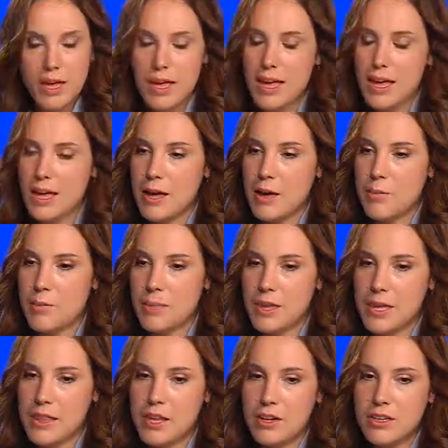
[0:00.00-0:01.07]

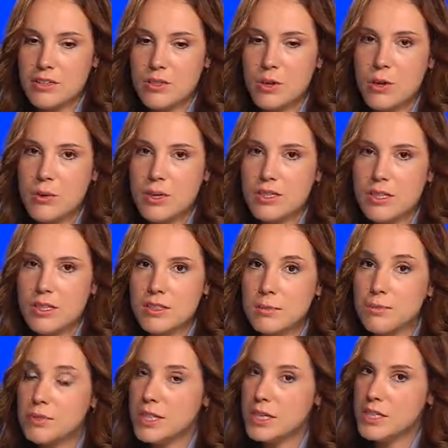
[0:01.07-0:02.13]
There is always the
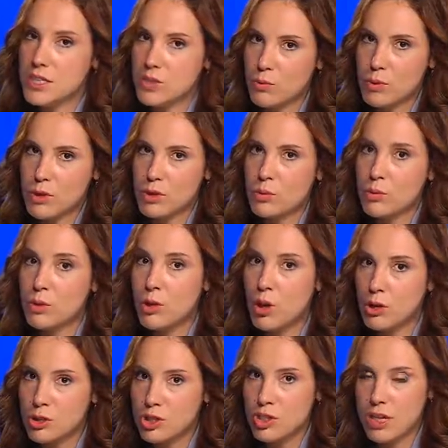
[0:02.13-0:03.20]
temptation when you
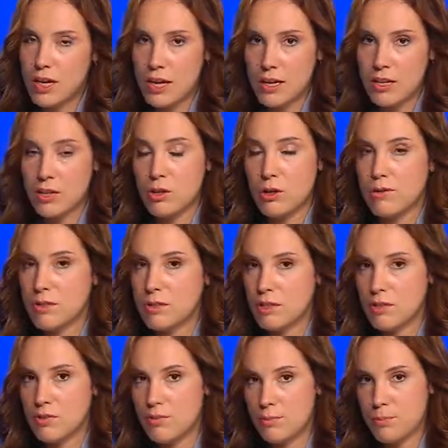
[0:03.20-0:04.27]
launch an
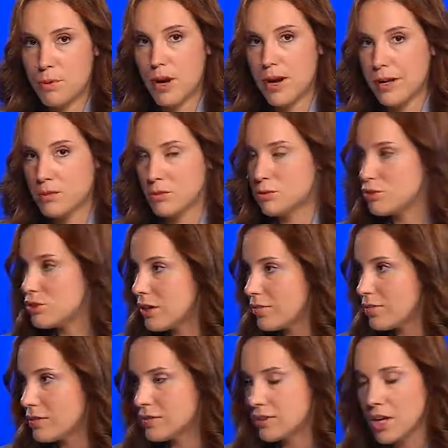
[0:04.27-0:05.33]
innovative product or
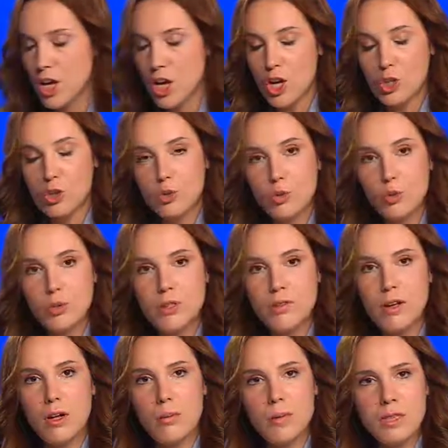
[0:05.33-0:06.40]
service to
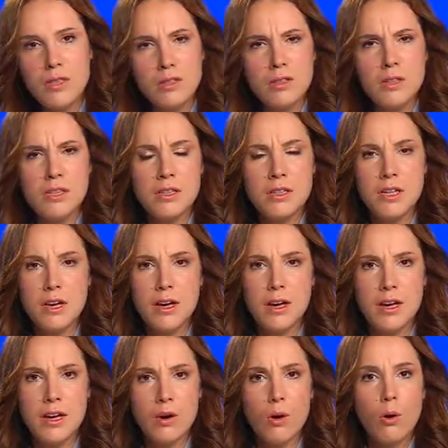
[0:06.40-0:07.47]
develop in
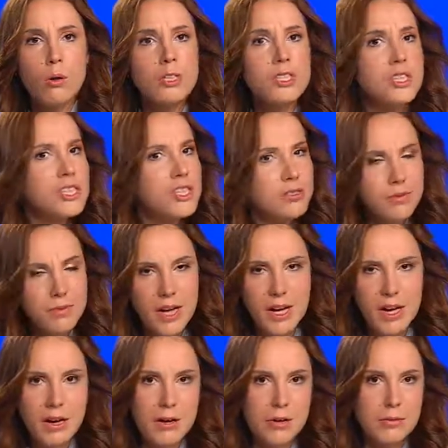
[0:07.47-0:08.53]
the oldish
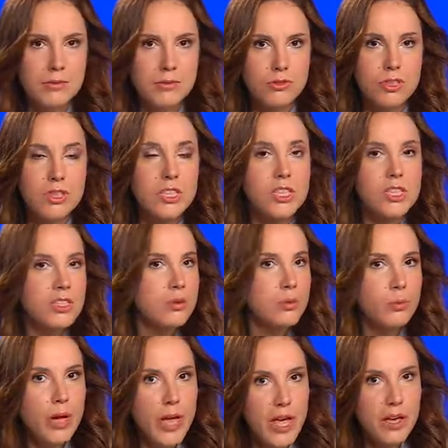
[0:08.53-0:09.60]
traditional
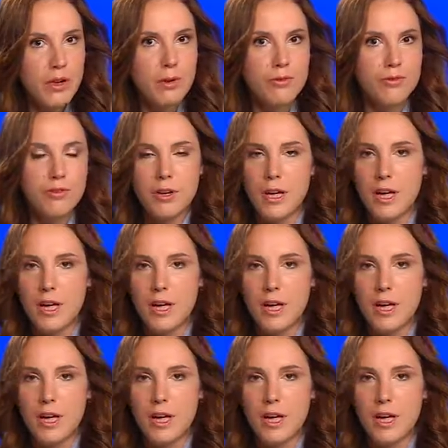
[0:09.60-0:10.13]
way of